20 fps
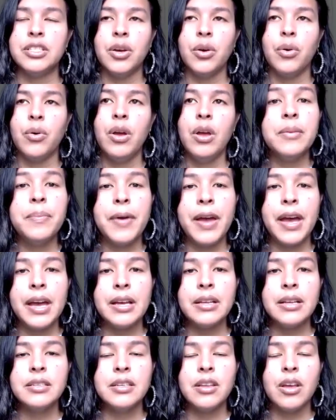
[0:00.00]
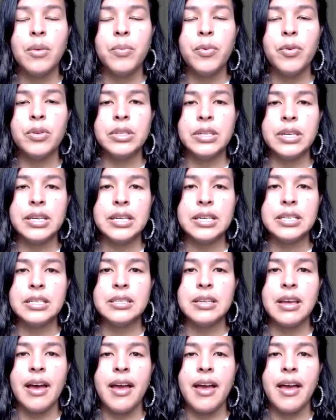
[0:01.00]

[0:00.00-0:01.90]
So in the past couple of days,